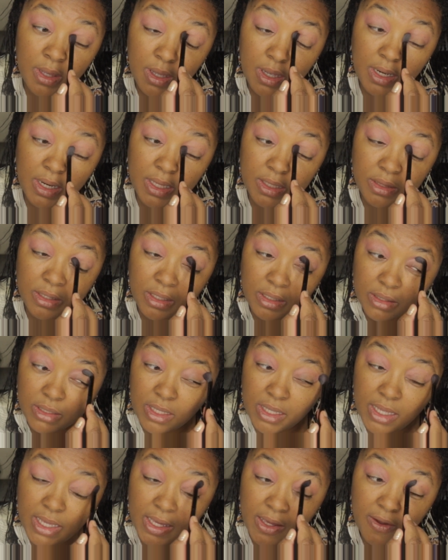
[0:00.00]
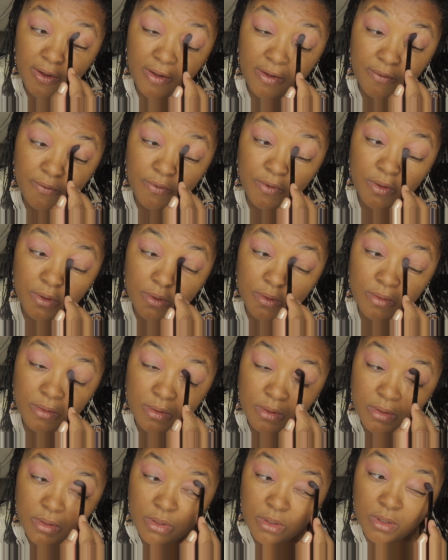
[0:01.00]
And I think they have
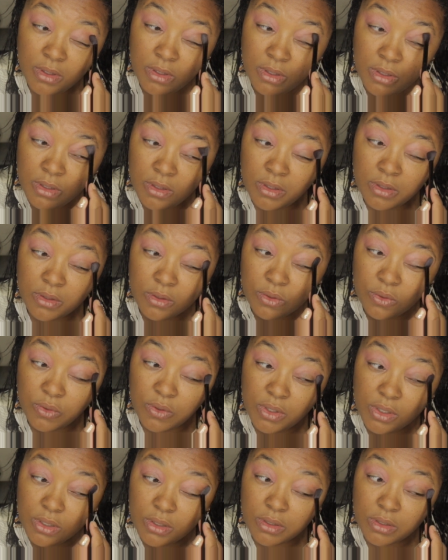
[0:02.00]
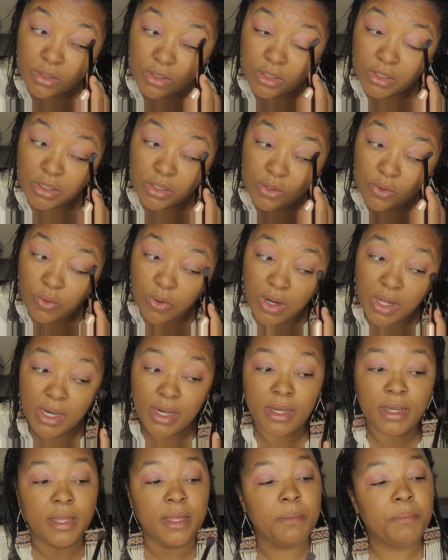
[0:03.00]
good
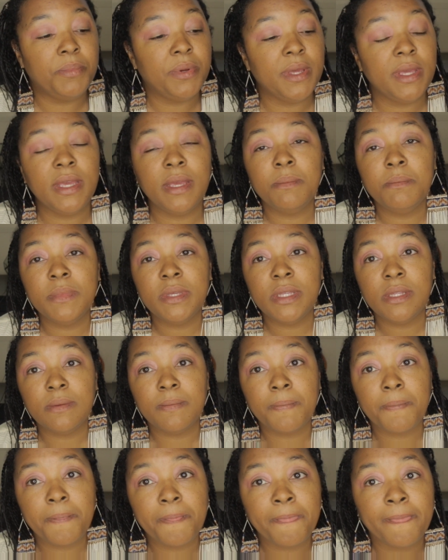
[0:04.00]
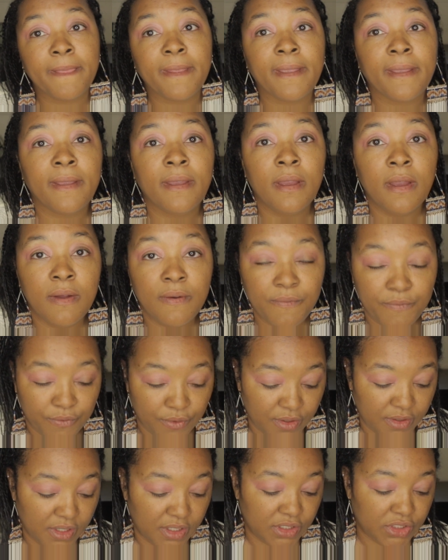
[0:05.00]
quality pigment
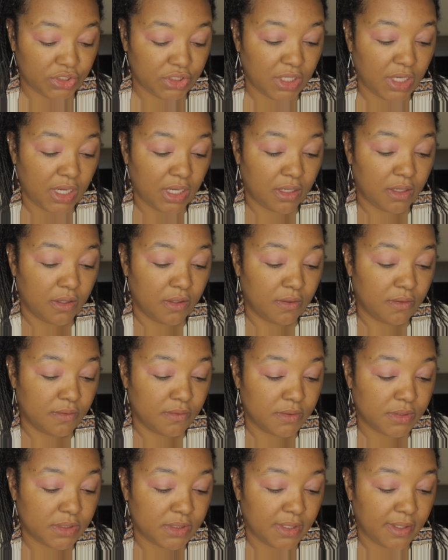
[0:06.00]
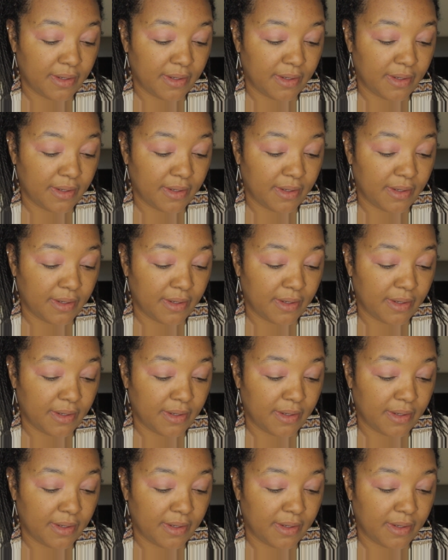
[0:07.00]
for their shadows.